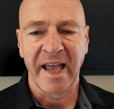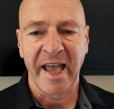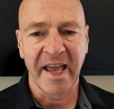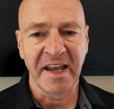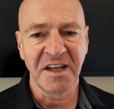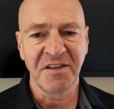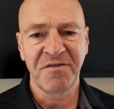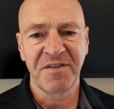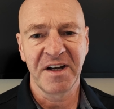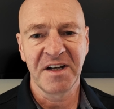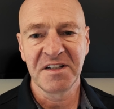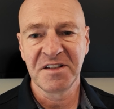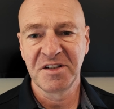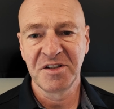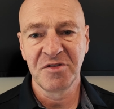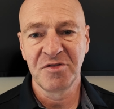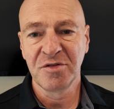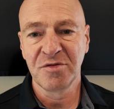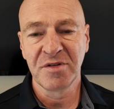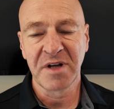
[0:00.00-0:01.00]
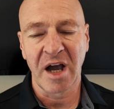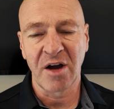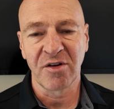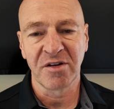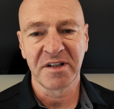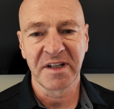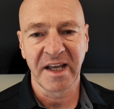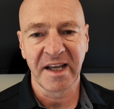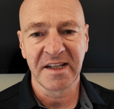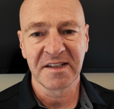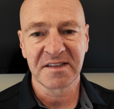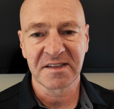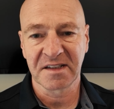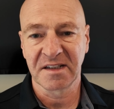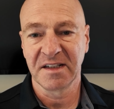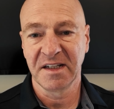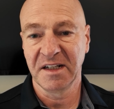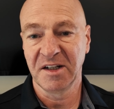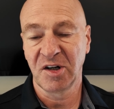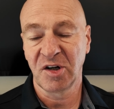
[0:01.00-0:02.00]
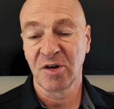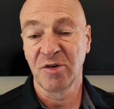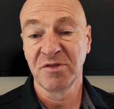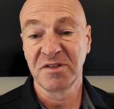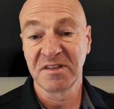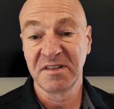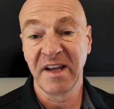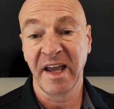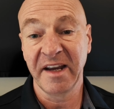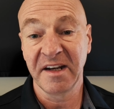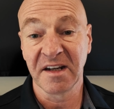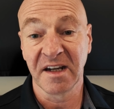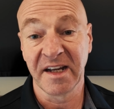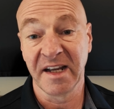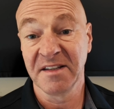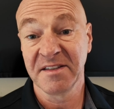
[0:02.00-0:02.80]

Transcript: Anything you do nowadays includes data,